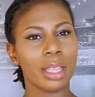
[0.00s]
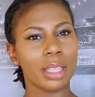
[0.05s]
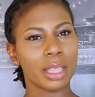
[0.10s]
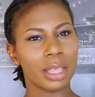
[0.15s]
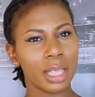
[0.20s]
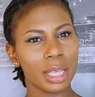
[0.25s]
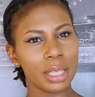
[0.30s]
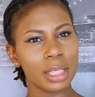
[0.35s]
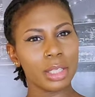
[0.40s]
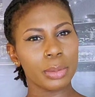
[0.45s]

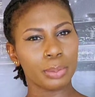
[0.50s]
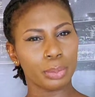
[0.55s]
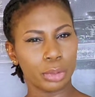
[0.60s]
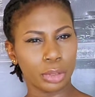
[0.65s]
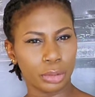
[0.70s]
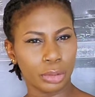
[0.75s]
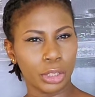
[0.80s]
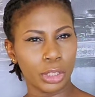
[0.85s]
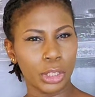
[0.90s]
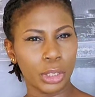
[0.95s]
This
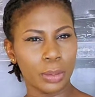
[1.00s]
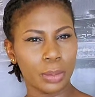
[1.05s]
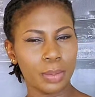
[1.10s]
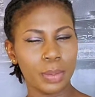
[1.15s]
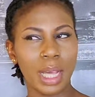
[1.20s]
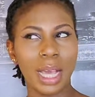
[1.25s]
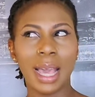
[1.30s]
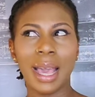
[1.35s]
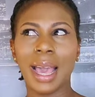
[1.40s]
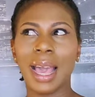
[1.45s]

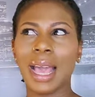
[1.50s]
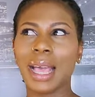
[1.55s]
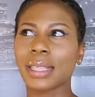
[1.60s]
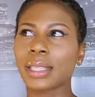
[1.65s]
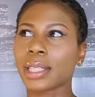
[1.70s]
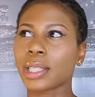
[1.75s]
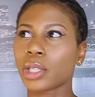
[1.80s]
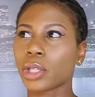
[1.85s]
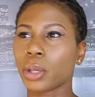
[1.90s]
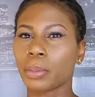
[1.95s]
perfume
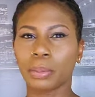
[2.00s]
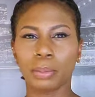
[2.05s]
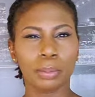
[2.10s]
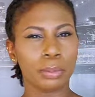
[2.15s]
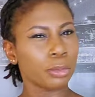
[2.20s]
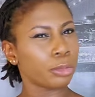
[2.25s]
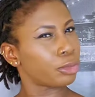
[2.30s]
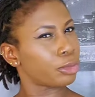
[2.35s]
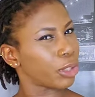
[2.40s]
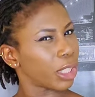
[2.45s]
has some
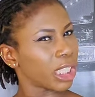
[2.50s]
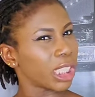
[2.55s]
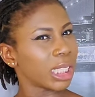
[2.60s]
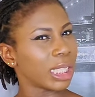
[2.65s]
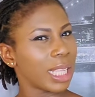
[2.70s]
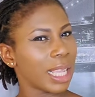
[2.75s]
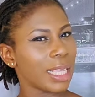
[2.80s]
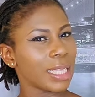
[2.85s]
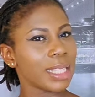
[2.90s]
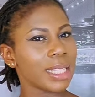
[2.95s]

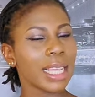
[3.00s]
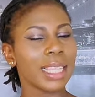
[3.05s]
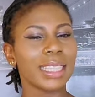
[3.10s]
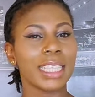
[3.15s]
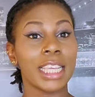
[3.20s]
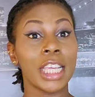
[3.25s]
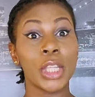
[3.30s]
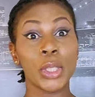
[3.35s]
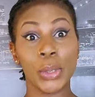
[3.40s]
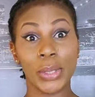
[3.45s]
freshness and
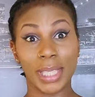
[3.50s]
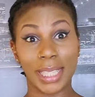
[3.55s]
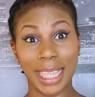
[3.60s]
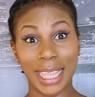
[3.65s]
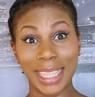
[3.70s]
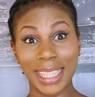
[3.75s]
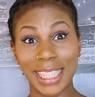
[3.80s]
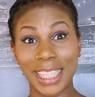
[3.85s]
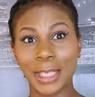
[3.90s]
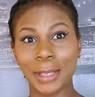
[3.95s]

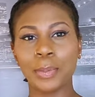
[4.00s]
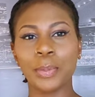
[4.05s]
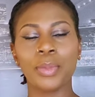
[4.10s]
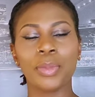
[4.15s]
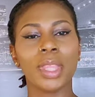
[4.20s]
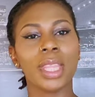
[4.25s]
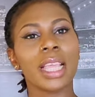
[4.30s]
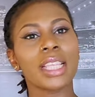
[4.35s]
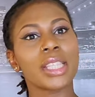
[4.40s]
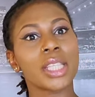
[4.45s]
innocence
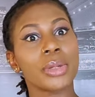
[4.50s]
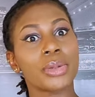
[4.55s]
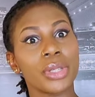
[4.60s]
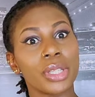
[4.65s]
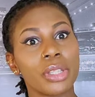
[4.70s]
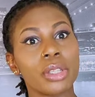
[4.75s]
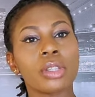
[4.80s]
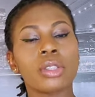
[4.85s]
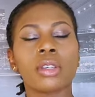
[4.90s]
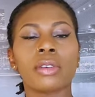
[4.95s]
as a
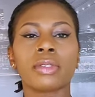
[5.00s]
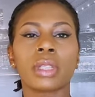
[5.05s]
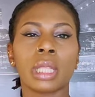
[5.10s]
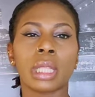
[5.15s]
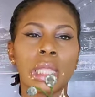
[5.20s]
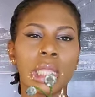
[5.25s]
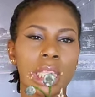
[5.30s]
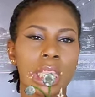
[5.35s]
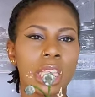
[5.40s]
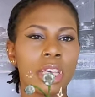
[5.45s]
result of the
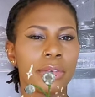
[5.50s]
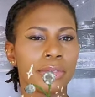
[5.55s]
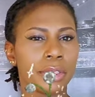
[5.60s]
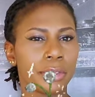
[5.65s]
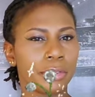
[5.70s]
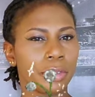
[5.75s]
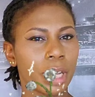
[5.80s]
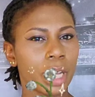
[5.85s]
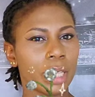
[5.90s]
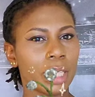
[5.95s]
lily of the
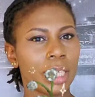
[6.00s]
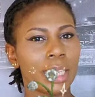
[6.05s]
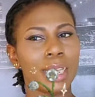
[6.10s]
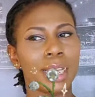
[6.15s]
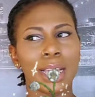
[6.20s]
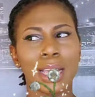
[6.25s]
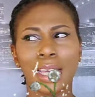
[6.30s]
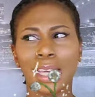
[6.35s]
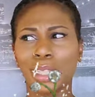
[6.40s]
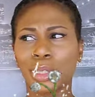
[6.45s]
valley,
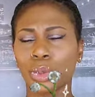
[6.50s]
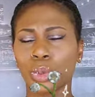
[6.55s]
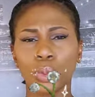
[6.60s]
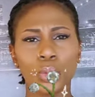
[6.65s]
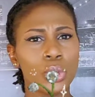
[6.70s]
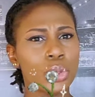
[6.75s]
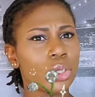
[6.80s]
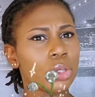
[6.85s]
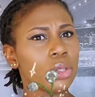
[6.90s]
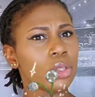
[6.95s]
and
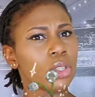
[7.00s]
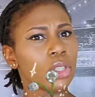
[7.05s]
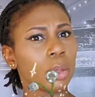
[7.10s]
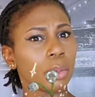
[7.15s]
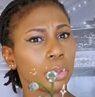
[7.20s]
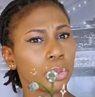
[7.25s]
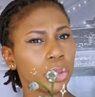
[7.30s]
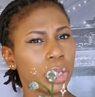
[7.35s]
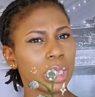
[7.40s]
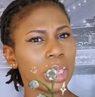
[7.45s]
also
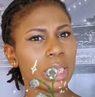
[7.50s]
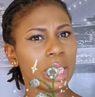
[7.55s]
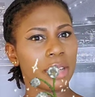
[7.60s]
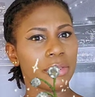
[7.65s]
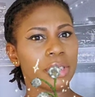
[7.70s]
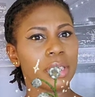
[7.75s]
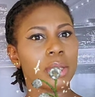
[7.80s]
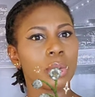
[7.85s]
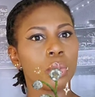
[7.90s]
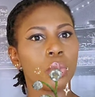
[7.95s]
some green
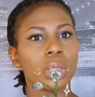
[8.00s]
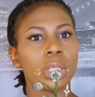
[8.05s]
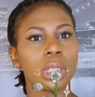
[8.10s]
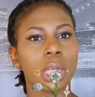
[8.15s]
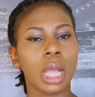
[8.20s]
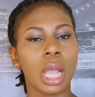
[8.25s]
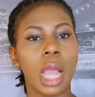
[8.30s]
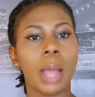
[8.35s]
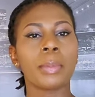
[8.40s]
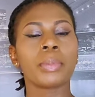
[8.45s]
leaves which
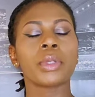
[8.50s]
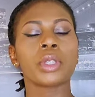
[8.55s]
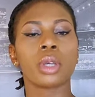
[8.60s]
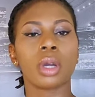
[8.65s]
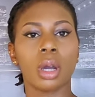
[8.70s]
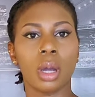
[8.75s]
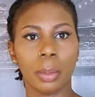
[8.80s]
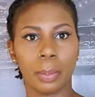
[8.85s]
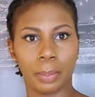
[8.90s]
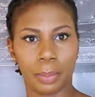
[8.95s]
amped
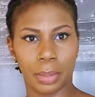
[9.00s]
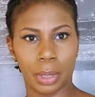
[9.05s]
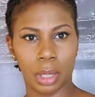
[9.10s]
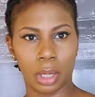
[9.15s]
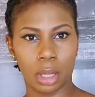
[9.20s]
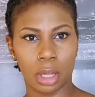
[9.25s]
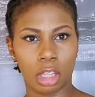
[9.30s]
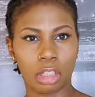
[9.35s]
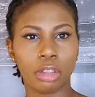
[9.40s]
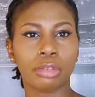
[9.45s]
up
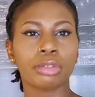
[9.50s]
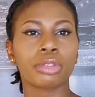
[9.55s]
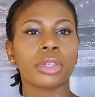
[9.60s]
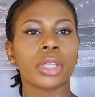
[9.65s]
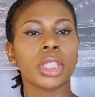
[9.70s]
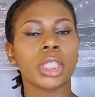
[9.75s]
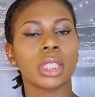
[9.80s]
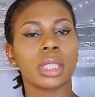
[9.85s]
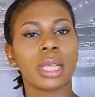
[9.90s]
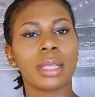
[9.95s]
the
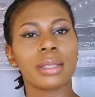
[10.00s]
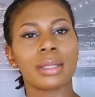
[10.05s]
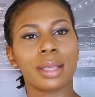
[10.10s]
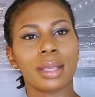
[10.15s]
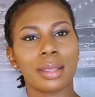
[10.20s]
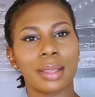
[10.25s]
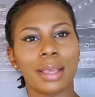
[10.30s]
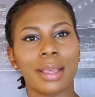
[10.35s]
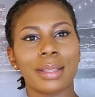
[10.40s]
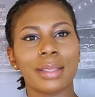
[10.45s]
freshness
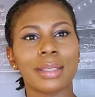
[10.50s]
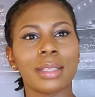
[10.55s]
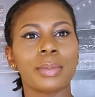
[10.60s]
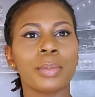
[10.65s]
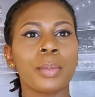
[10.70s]
in it.